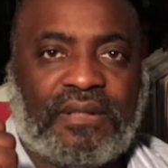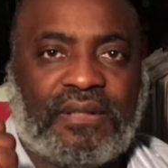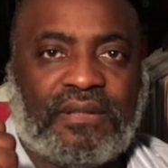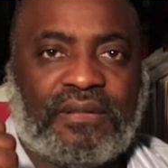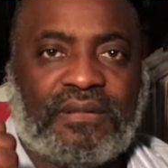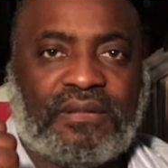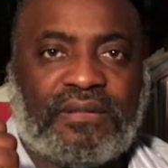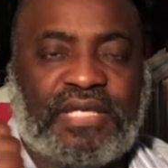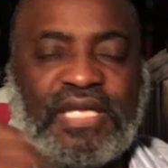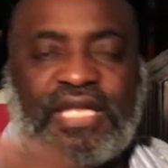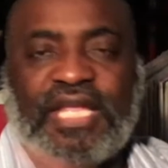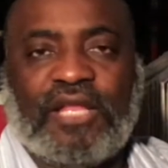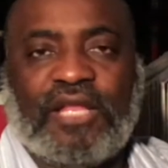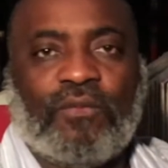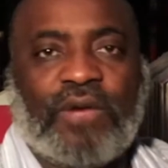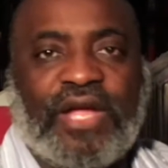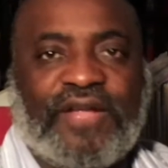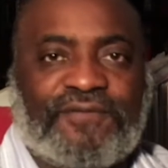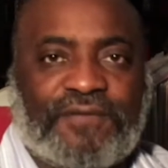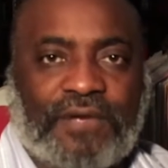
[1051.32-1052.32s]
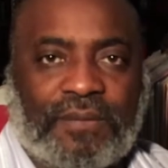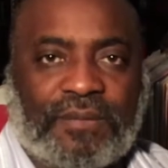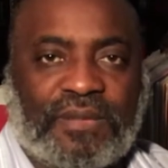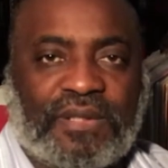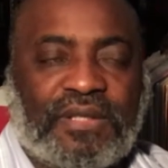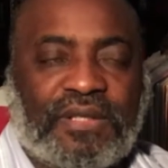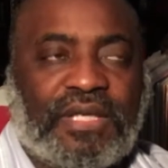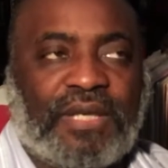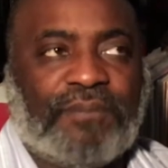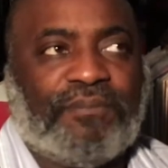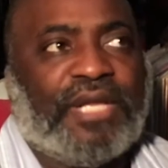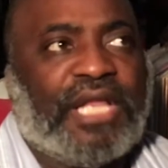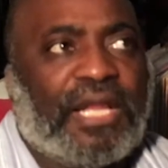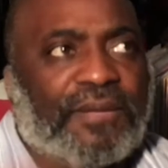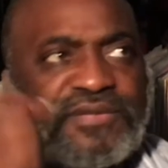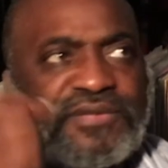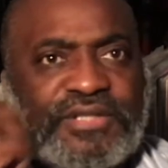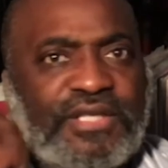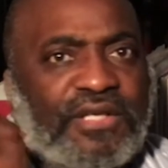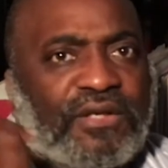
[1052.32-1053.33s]
to get away from her, but I'm
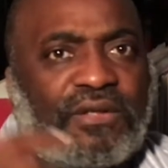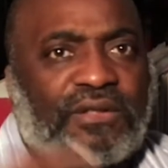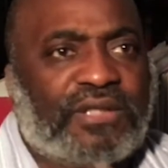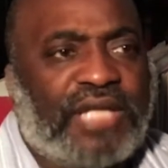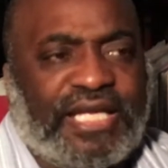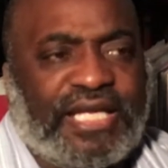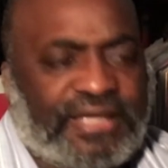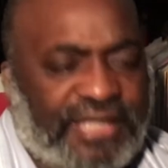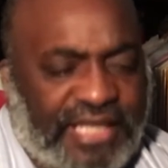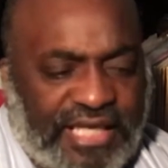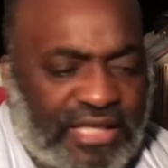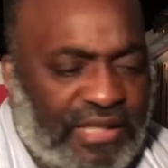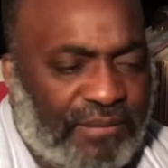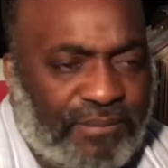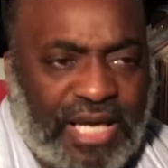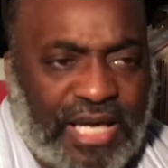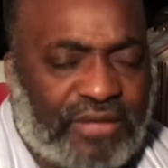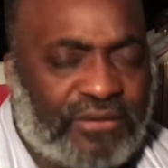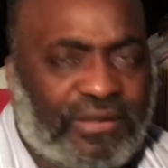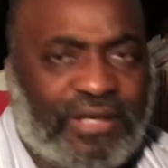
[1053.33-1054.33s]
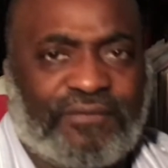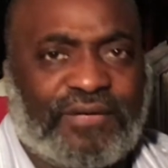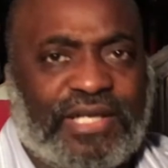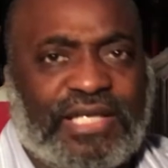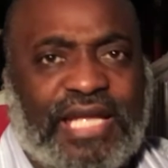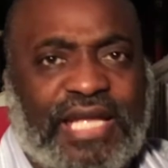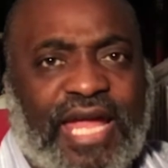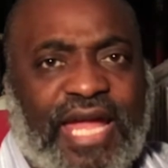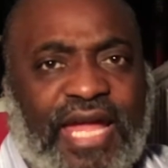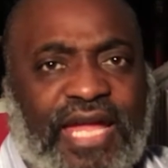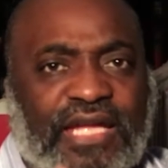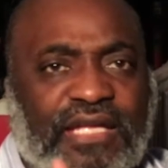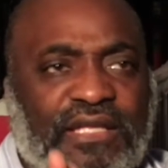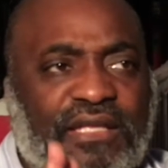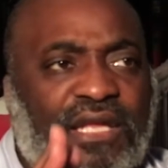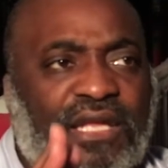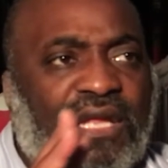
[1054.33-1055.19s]
still like thinking about her every day, and